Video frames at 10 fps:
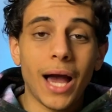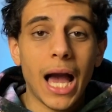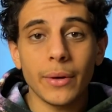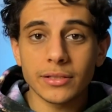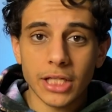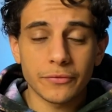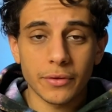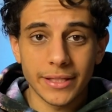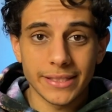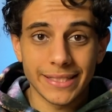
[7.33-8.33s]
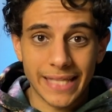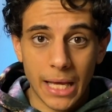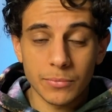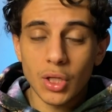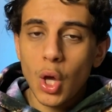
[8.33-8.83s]
how I studied for these
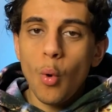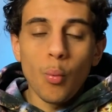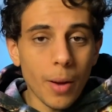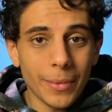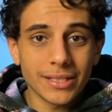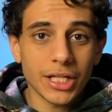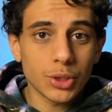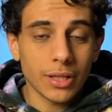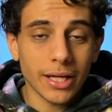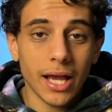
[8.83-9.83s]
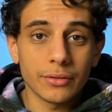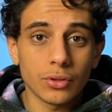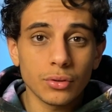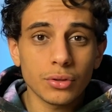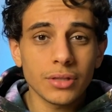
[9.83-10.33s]
exams, what my schedule and
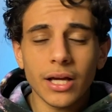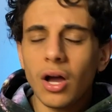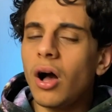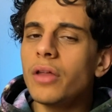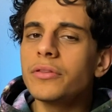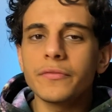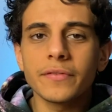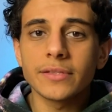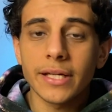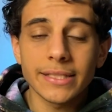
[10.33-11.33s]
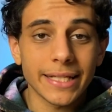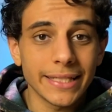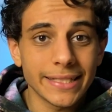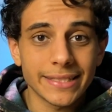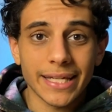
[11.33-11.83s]
calendar look like, all the different study
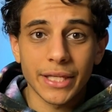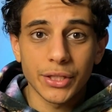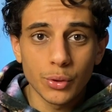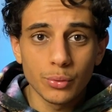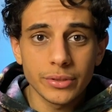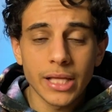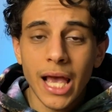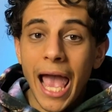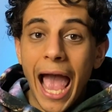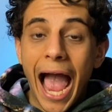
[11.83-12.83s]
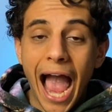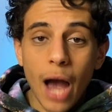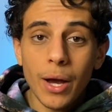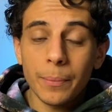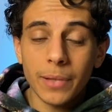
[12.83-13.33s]
techniques that I use,
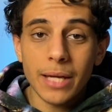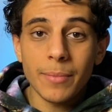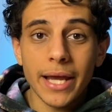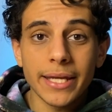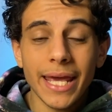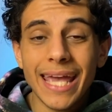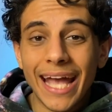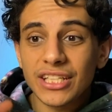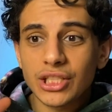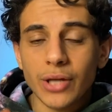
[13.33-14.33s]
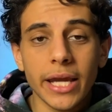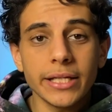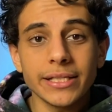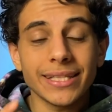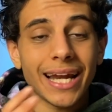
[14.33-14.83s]
how I plan my day, and
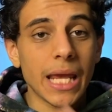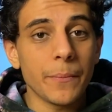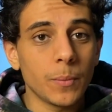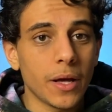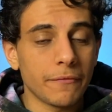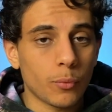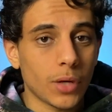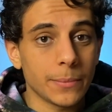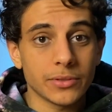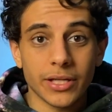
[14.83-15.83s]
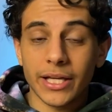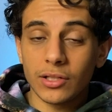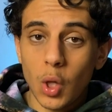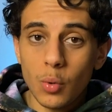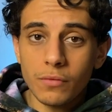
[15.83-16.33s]
strategies that I implement for when I'm studying
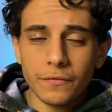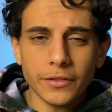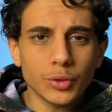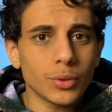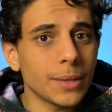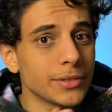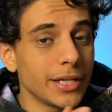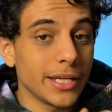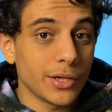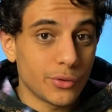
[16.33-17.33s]
alone versus when I'm studying in